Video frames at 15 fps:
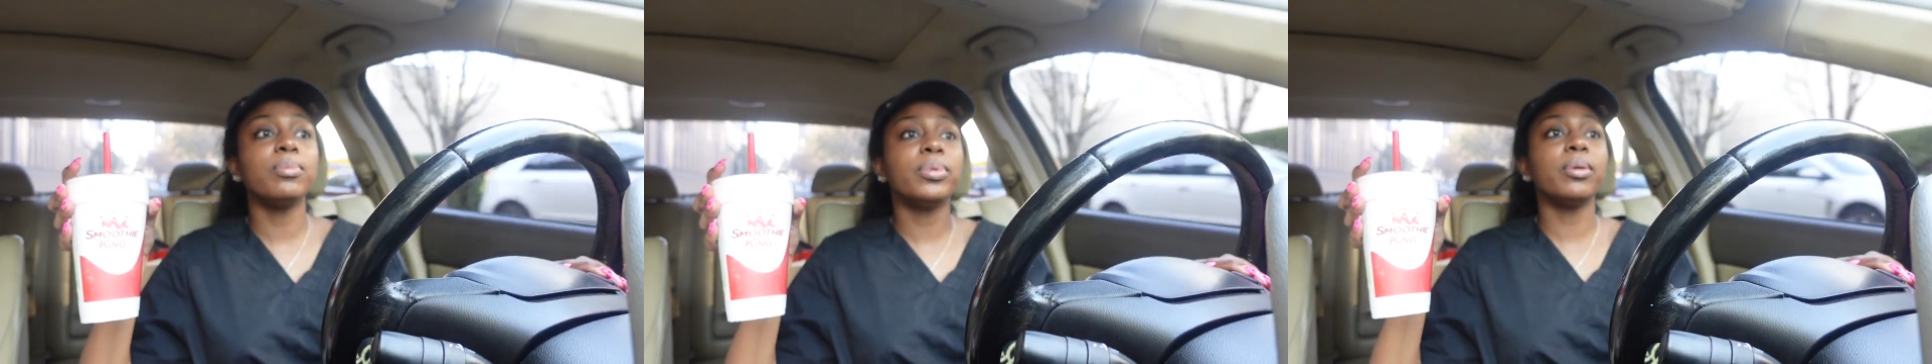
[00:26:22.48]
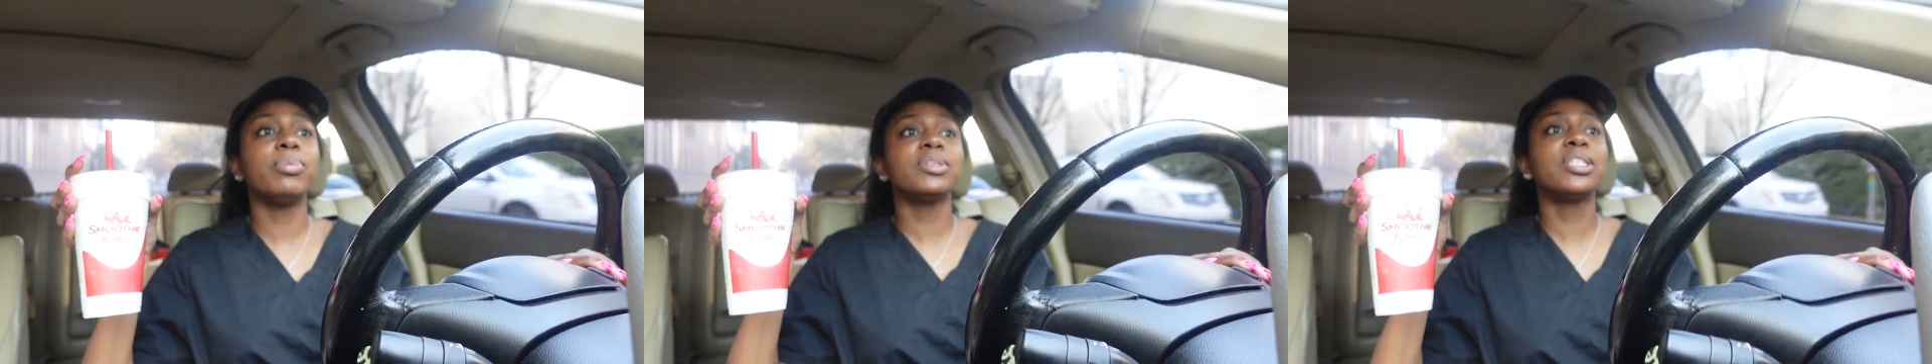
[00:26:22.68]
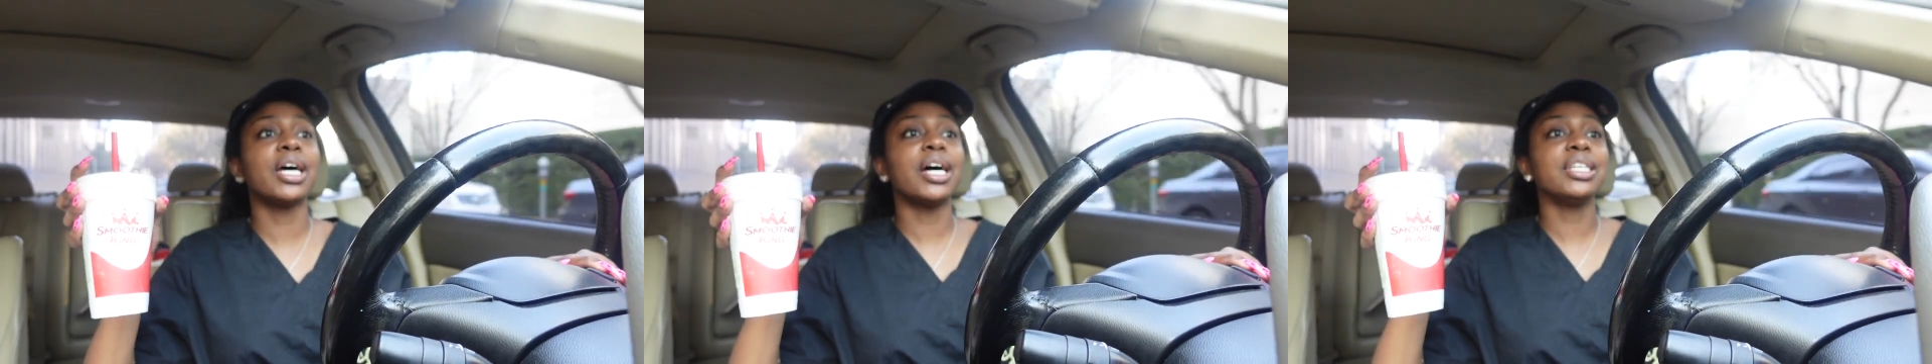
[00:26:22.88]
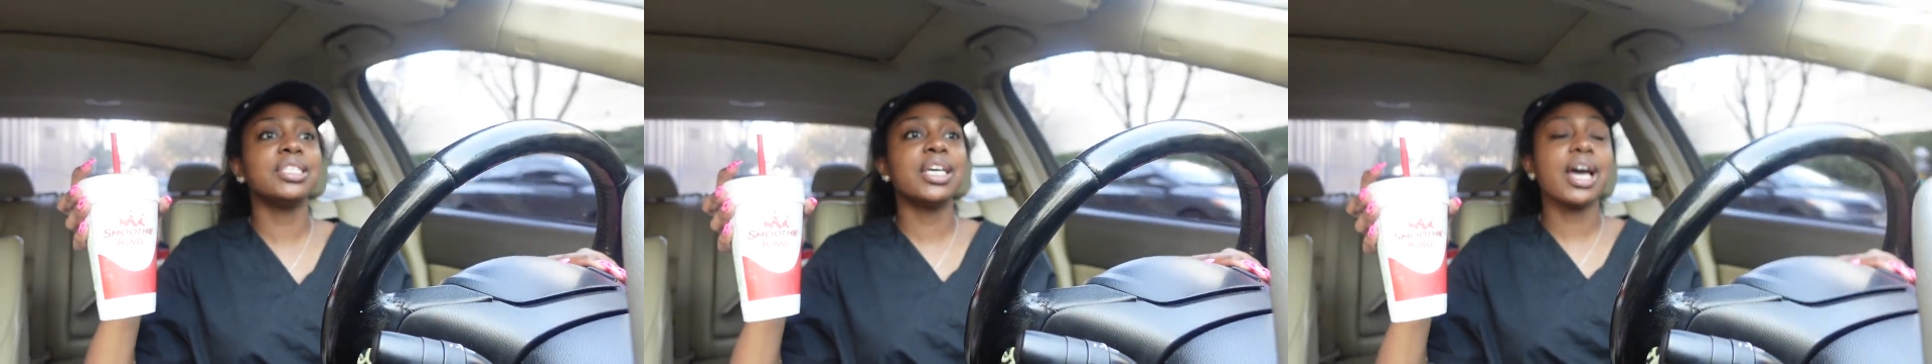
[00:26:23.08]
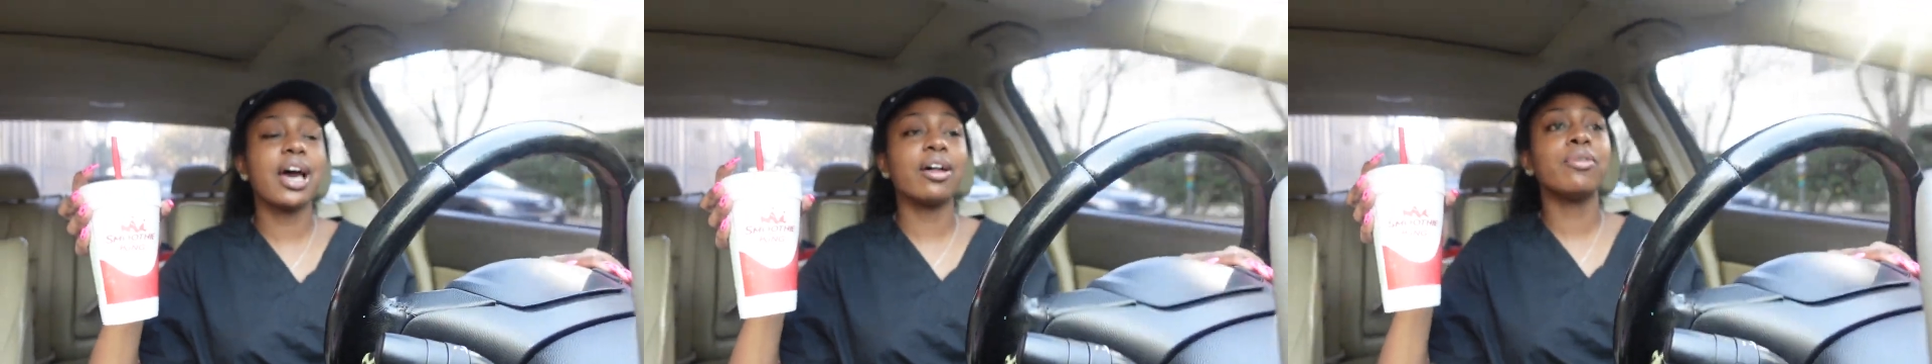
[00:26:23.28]
But besides
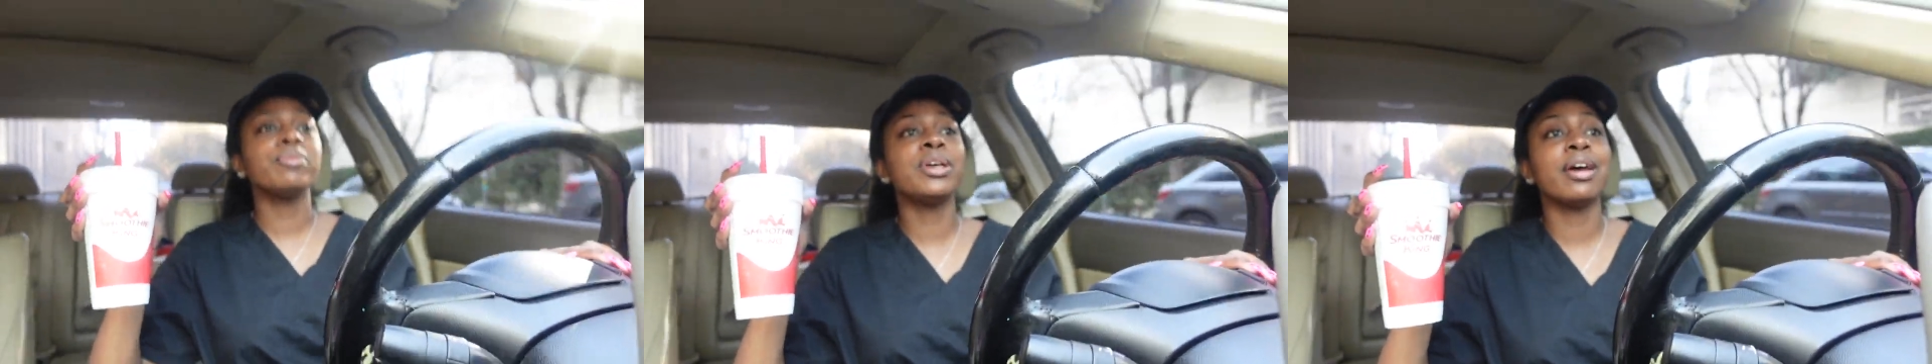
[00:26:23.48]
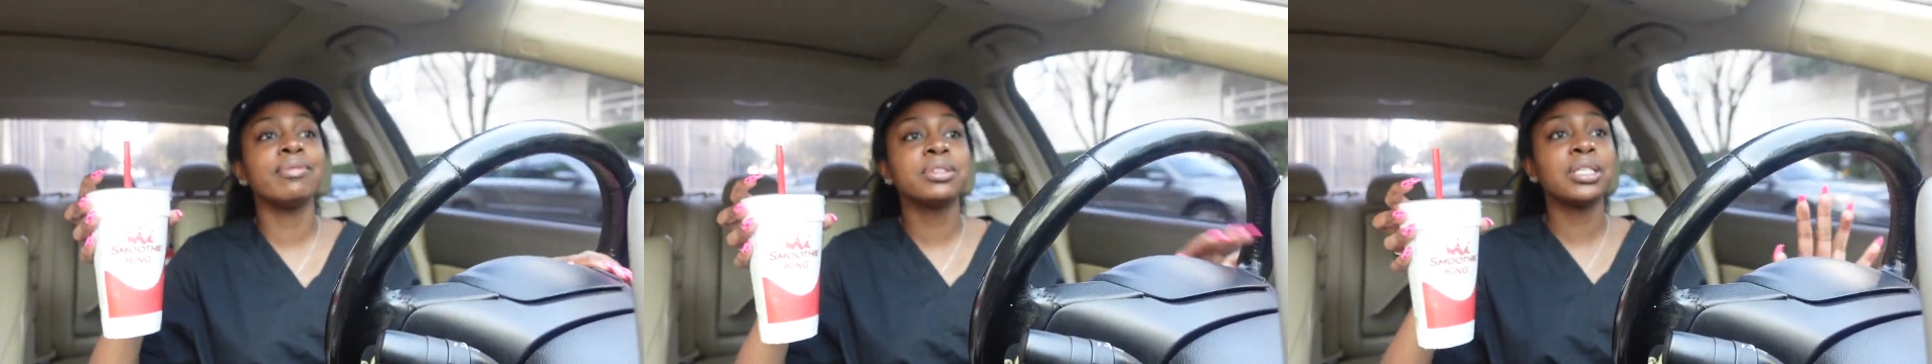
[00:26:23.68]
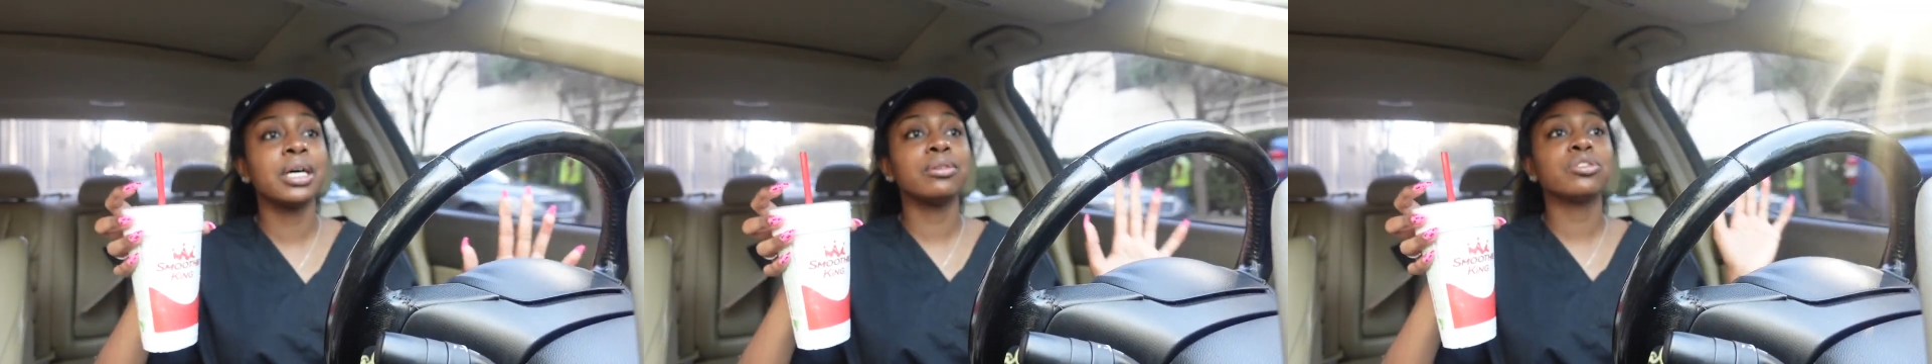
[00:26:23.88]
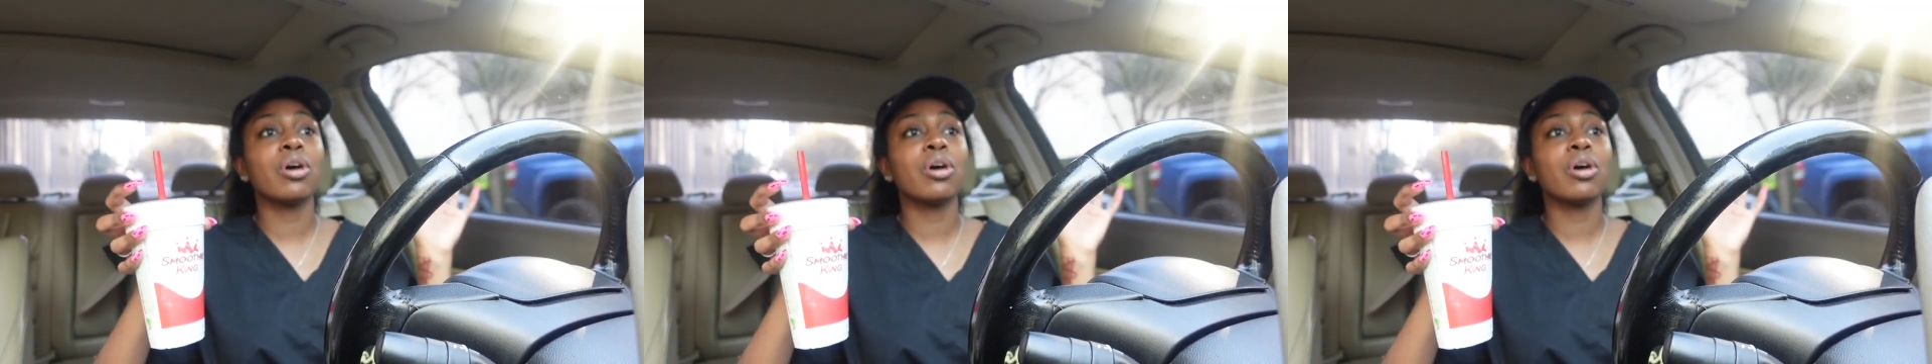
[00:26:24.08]
that, I don't be having time,